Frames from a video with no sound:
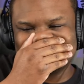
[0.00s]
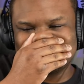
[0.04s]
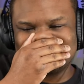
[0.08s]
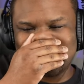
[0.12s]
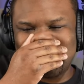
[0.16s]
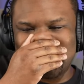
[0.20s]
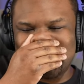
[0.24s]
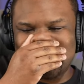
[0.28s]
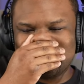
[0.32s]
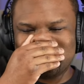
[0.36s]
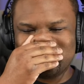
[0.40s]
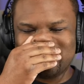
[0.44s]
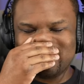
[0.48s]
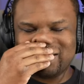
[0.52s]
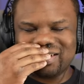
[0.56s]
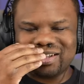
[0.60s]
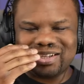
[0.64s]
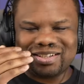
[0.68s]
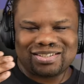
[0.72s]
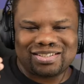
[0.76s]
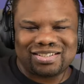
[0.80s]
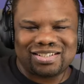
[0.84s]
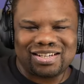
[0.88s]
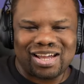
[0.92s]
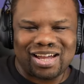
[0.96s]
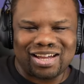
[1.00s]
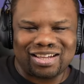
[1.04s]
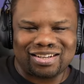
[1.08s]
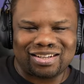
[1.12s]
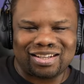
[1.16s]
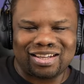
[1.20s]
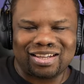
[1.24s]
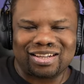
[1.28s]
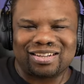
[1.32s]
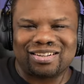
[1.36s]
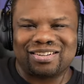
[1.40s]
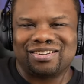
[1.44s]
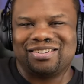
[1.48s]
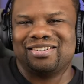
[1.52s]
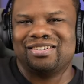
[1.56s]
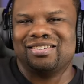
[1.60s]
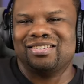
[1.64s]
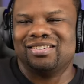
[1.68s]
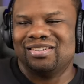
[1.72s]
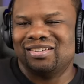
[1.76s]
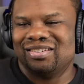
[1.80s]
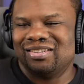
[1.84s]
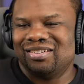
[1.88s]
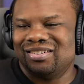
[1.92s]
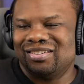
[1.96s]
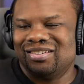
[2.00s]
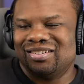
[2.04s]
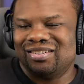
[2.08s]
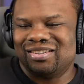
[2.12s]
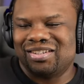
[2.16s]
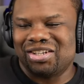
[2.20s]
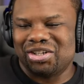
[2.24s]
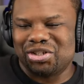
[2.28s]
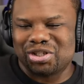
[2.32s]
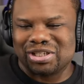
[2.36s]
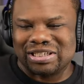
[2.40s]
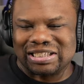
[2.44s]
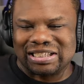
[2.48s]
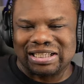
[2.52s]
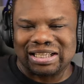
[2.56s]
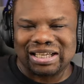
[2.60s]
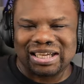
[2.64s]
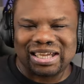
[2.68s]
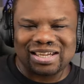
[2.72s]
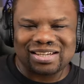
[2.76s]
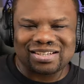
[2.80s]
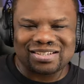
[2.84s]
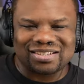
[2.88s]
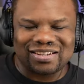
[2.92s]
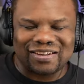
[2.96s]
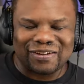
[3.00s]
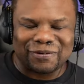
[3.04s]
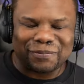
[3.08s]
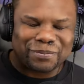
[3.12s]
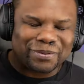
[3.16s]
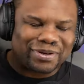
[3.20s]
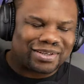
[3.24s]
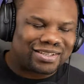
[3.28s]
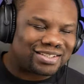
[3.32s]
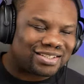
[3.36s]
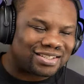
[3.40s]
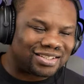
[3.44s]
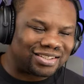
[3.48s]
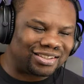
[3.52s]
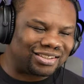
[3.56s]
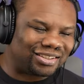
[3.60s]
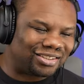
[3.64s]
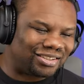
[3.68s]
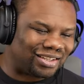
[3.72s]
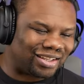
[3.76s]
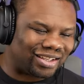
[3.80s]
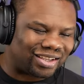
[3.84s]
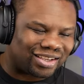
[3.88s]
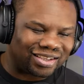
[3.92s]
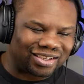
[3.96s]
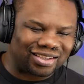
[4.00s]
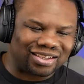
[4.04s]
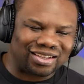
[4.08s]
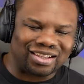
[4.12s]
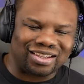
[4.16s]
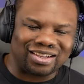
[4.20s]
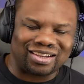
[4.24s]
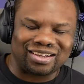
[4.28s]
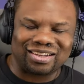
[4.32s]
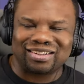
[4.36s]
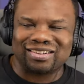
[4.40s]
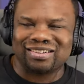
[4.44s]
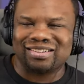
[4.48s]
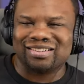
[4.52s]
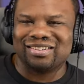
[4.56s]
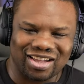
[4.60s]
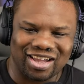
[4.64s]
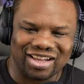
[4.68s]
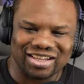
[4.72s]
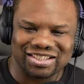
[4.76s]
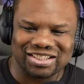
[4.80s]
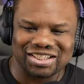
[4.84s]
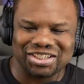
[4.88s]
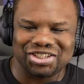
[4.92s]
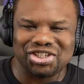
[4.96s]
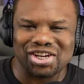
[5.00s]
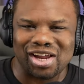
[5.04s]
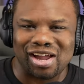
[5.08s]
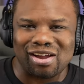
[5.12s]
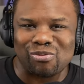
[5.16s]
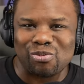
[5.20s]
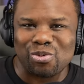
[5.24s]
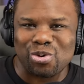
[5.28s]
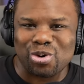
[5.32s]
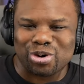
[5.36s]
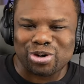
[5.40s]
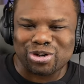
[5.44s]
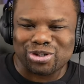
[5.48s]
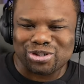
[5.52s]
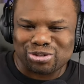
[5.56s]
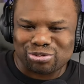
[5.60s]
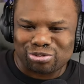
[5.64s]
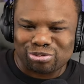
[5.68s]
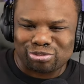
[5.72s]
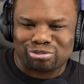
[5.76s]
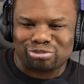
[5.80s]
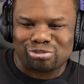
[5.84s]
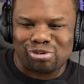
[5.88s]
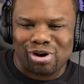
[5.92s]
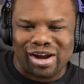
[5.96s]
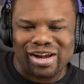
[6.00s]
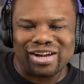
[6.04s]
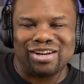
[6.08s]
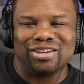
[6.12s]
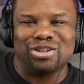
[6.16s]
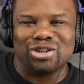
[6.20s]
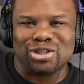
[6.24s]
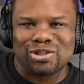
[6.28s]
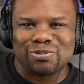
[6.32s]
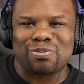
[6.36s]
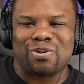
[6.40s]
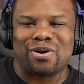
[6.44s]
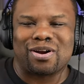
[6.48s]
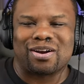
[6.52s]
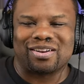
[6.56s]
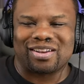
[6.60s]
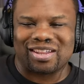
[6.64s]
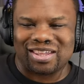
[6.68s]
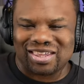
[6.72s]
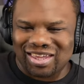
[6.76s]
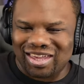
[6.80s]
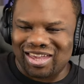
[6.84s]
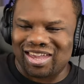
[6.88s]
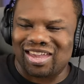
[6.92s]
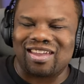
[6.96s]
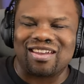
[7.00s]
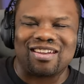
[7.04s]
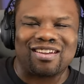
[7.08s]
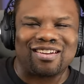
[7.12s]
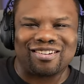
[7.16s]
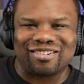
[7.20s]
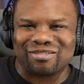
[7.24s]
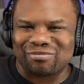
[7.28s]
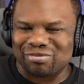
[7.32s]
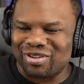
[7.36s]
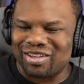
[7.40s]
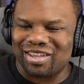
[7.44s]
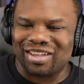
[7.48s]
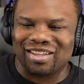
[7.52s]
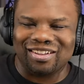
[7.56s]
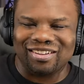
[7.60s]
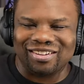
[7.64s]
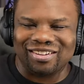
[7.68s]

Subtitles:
I don't, it's not like they're just licking stuff, but it's still like, ugh. I see John Waters writing this part like, yeah, killing